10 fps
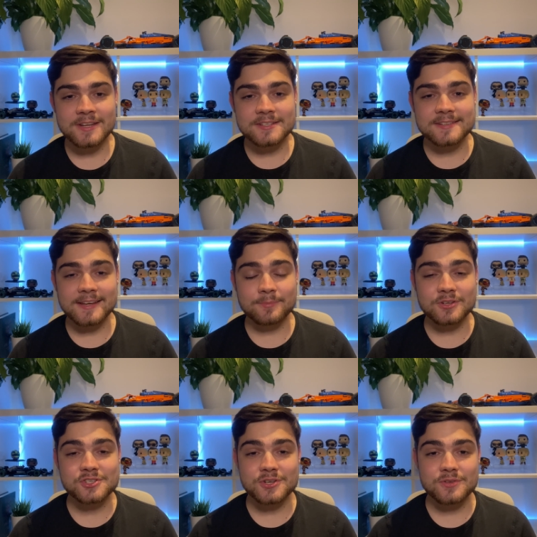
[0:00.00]
Today I'm going to
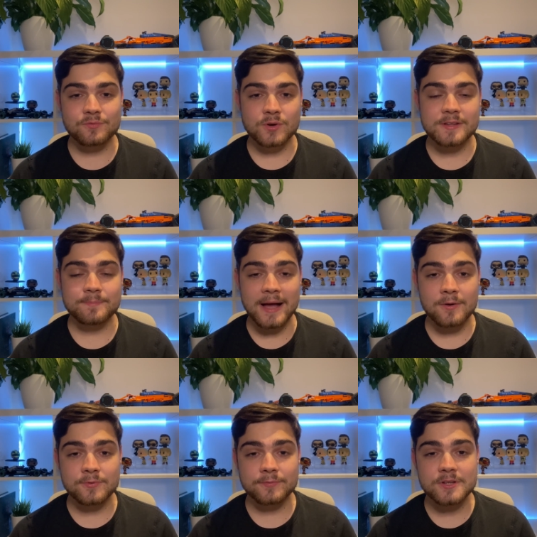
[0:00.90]
show you the really
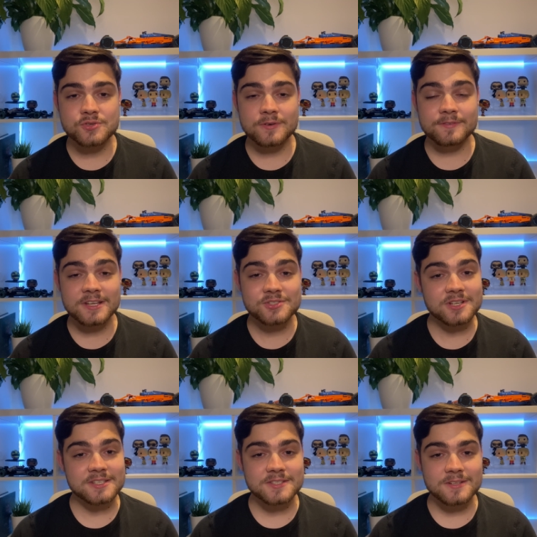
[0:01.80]
powerful feature of
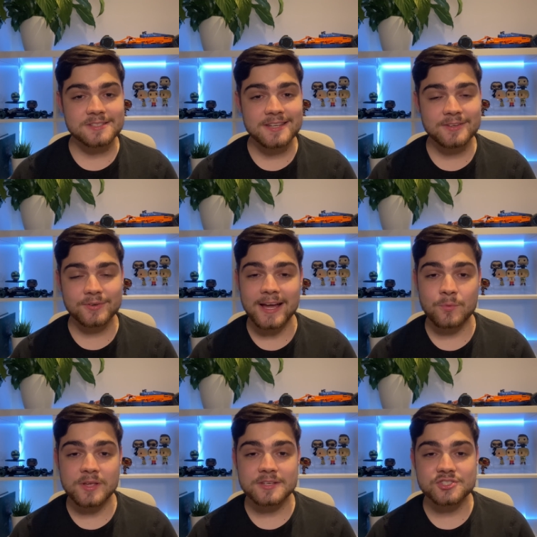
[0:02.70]
Next.js 13 on how
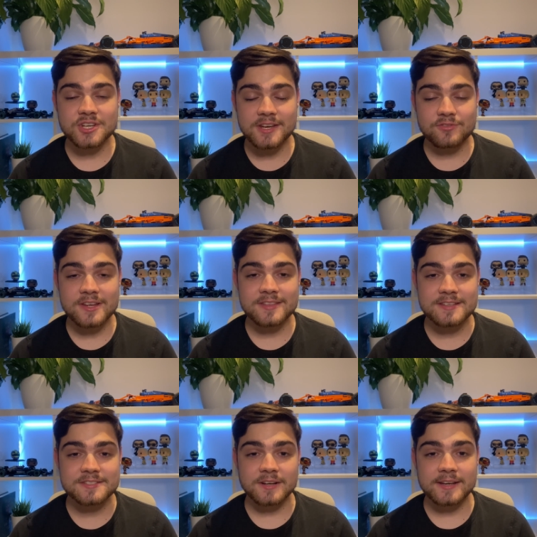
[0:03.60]
we can generate
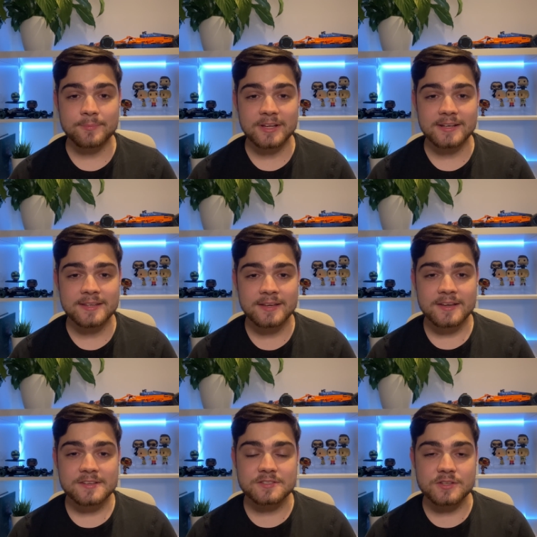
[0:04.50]
these dynamically
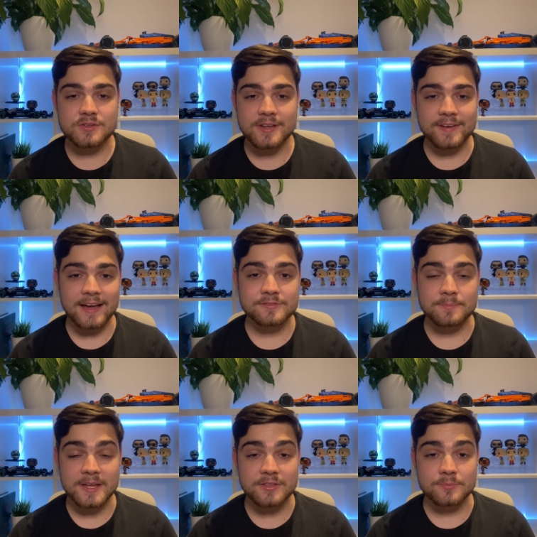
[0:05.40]
so that you never have to
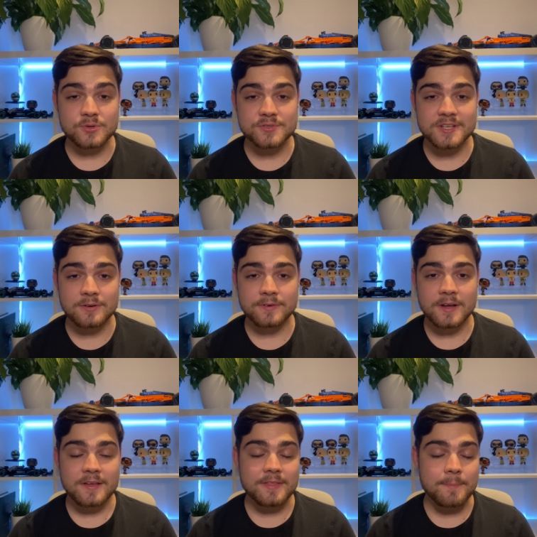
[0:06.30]
make them yourself.
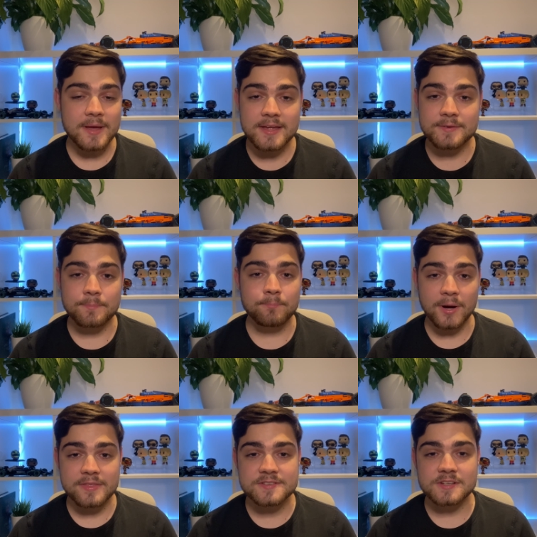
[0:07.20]
They're made
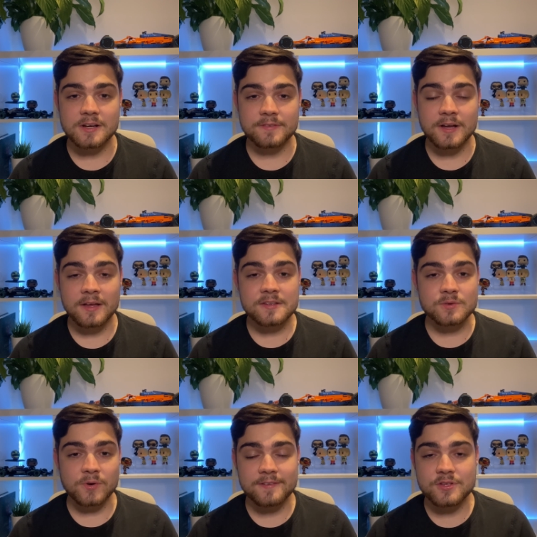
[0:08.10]
by the server,
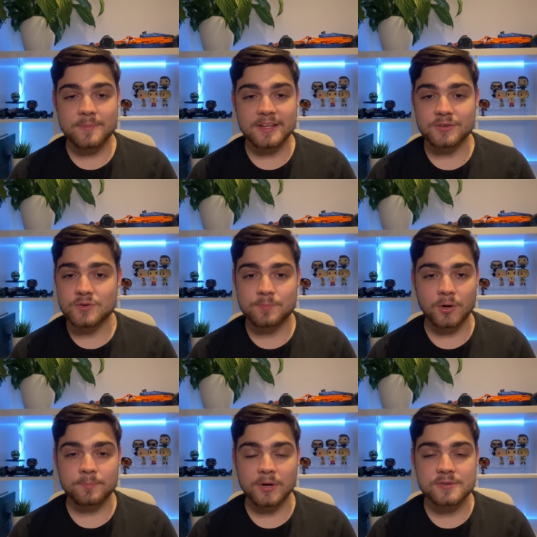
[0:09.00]
so whenever you make a new
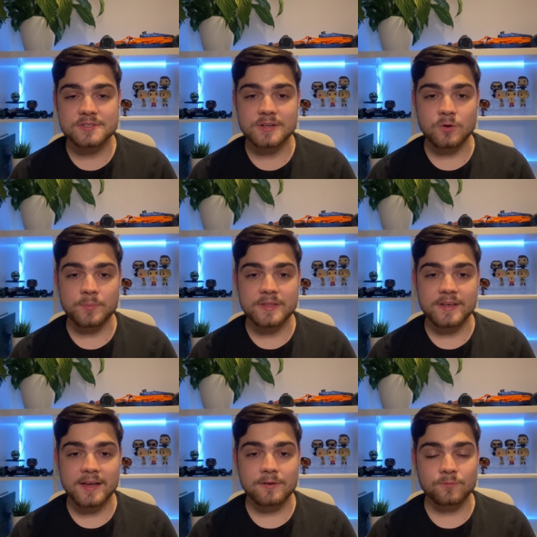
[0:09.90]
blog post, it will be
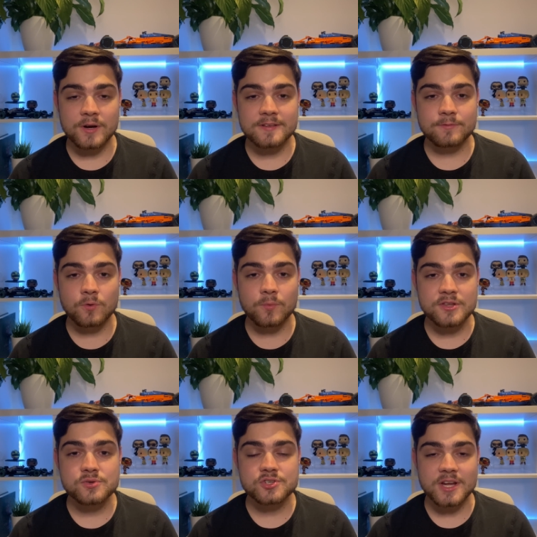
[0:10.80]
there ready for when
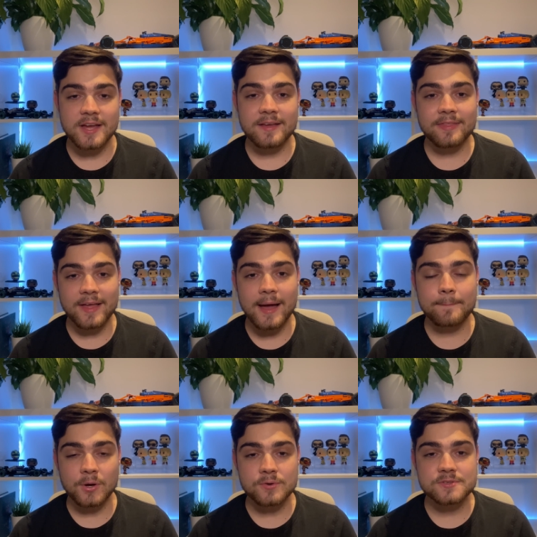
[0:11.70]
you share that
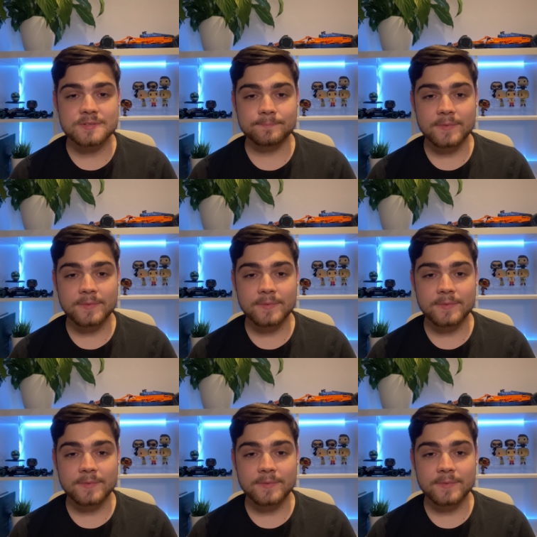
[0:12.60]
post.